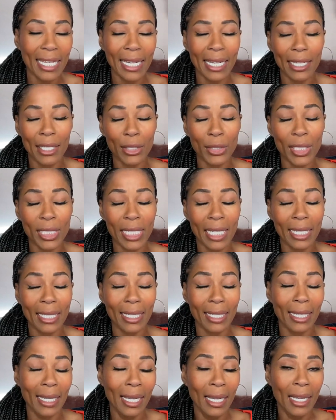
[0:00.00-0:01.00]
And I
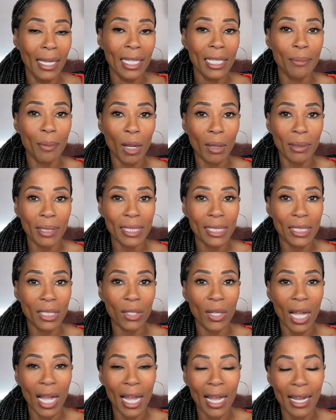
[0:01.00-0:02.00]
understand that he probably
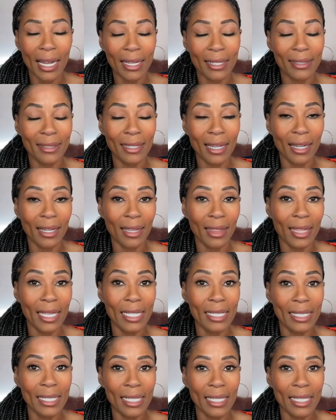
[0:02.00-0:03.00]
still has uh,
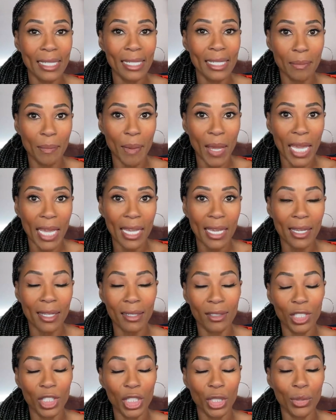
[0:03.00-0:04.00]
things he needs to pay
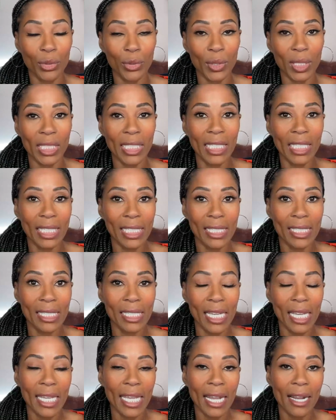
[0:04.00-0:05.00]
and children he needs to
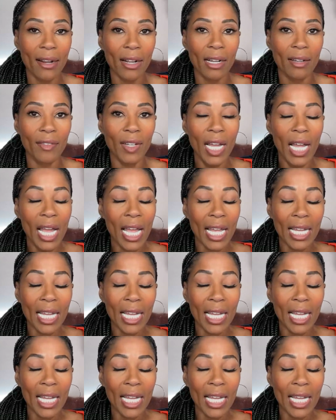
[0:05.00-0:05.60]
take care of.